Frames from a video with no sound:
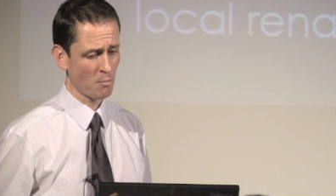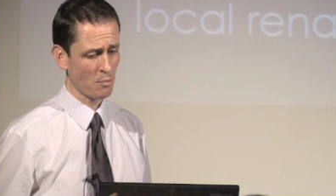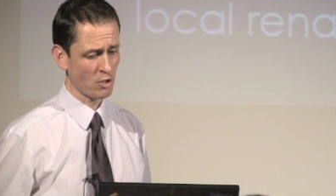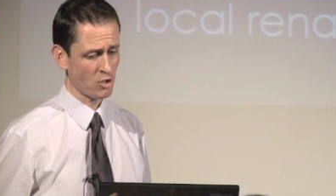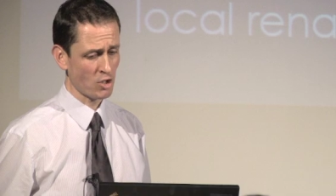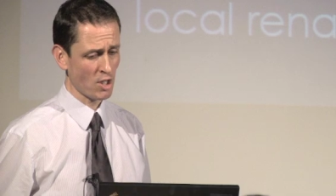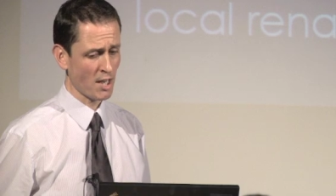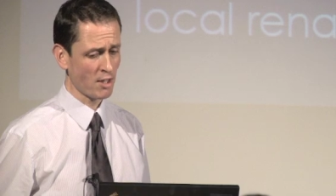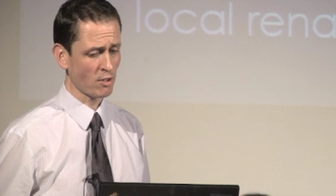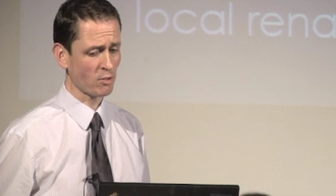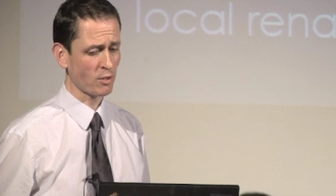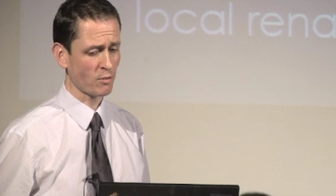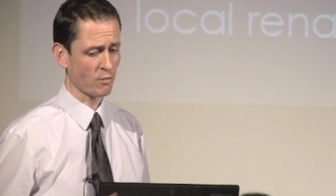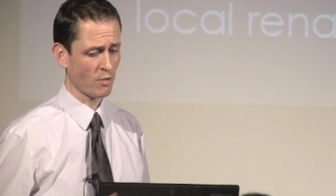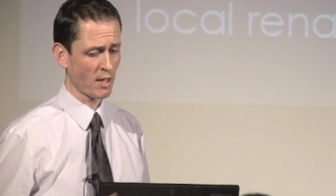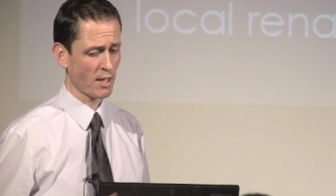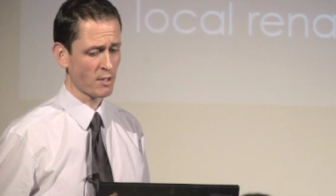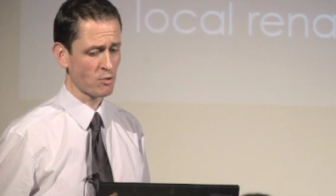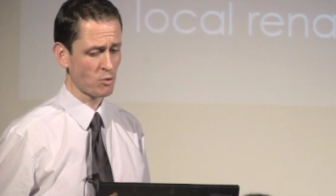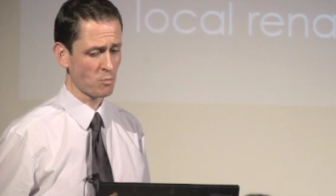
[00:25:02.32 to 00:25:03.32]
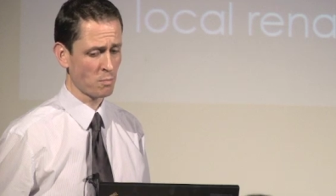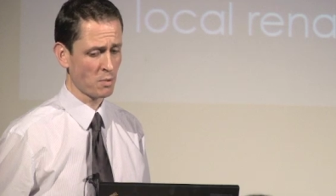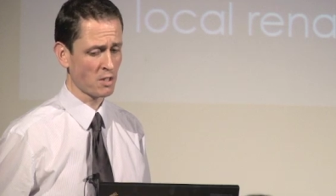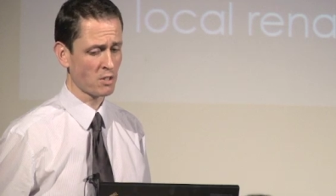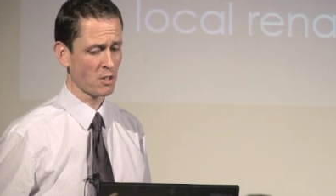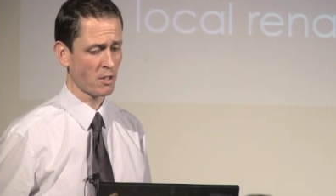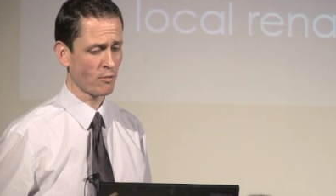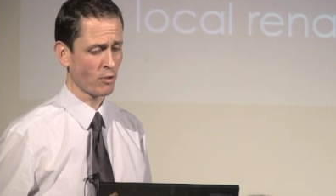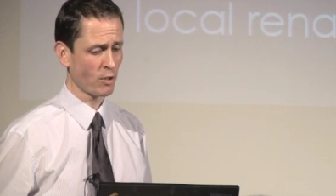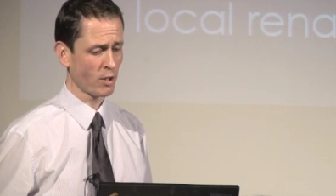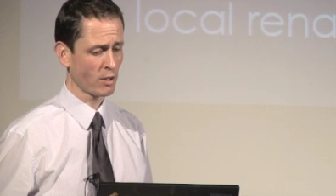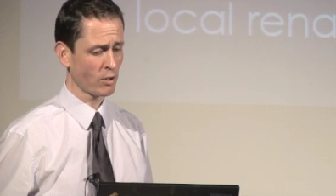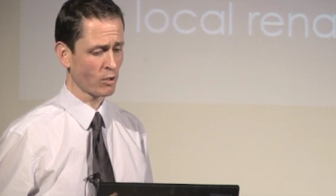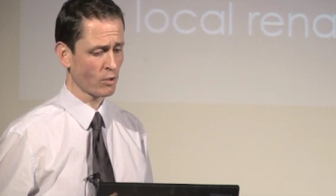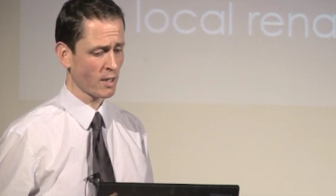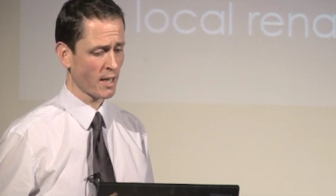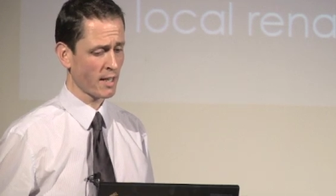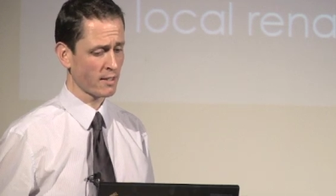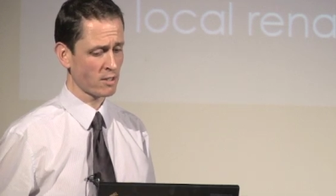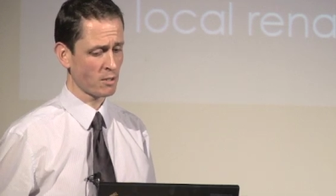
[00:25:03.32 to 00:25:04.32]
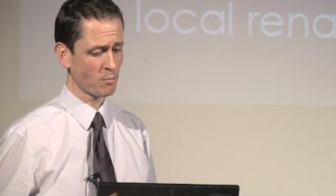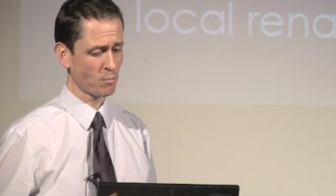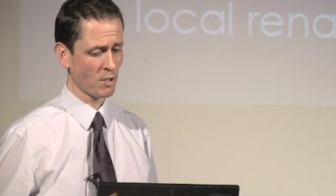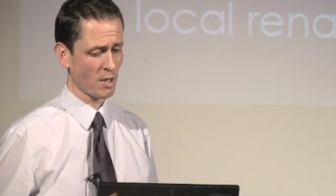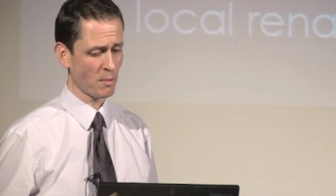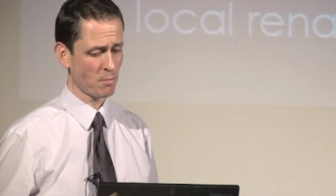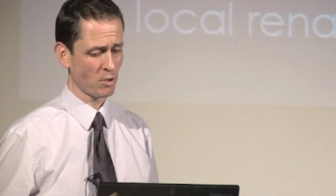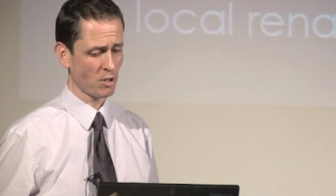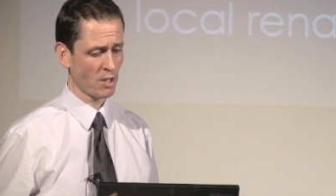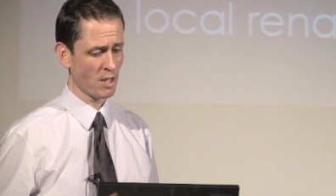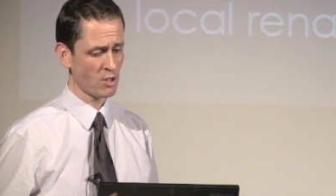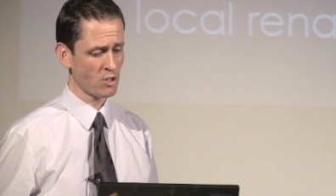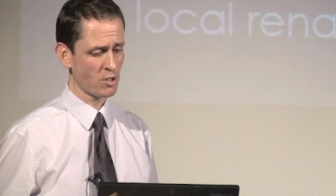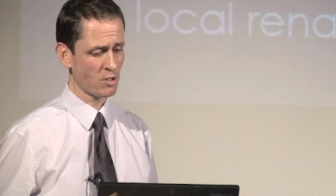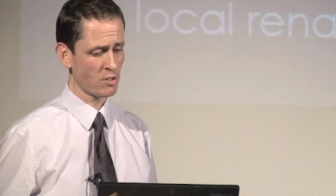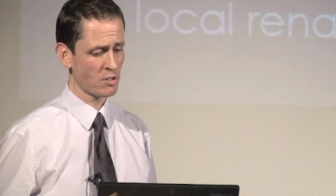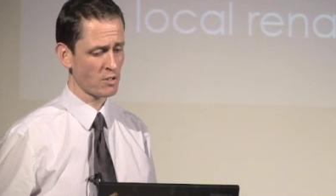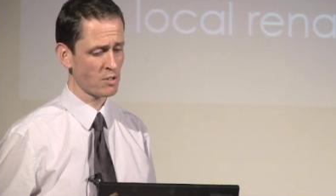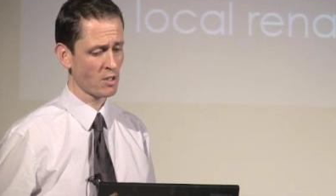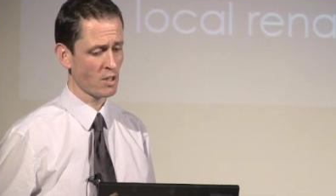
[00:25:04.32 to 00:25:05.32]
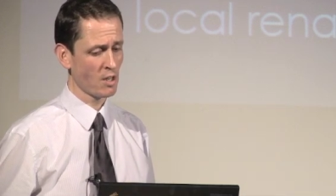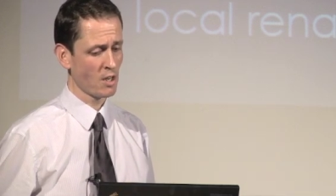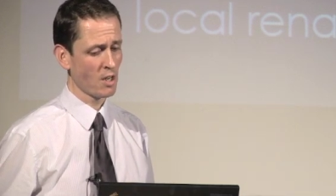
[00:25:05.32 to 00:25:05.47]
But general advice would be to avoid long-acting preparations,